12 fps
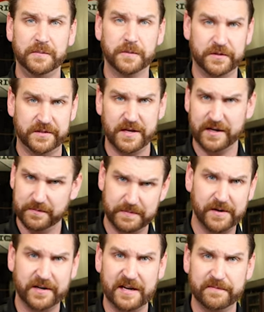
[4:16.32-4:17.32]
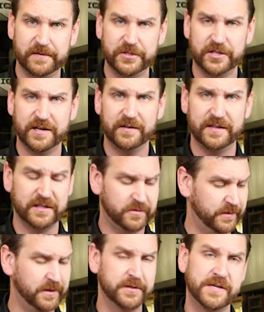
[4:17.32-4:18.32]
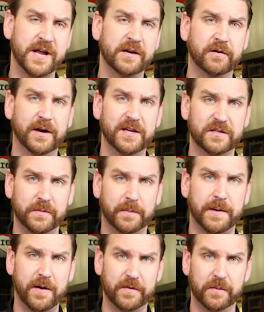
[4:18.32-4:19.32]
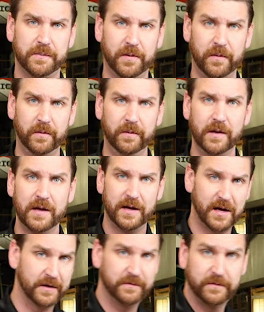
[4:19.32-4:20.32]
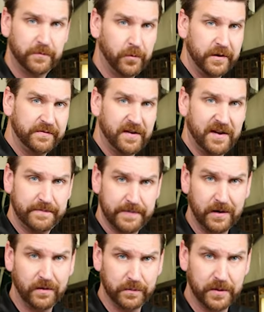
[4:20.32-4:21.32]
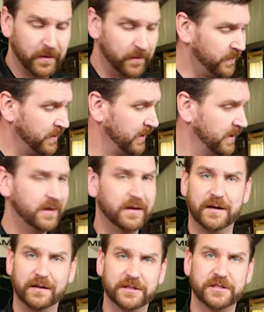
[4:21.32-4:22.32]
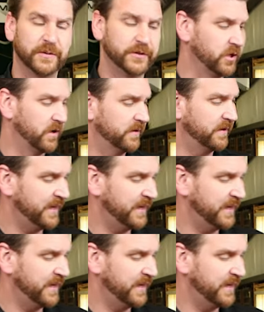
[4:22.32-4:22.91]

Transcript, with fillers: feet per second, about average there. That's with our ten grains per pound of pole out of a forty-five pound bow. Uh, let's switch over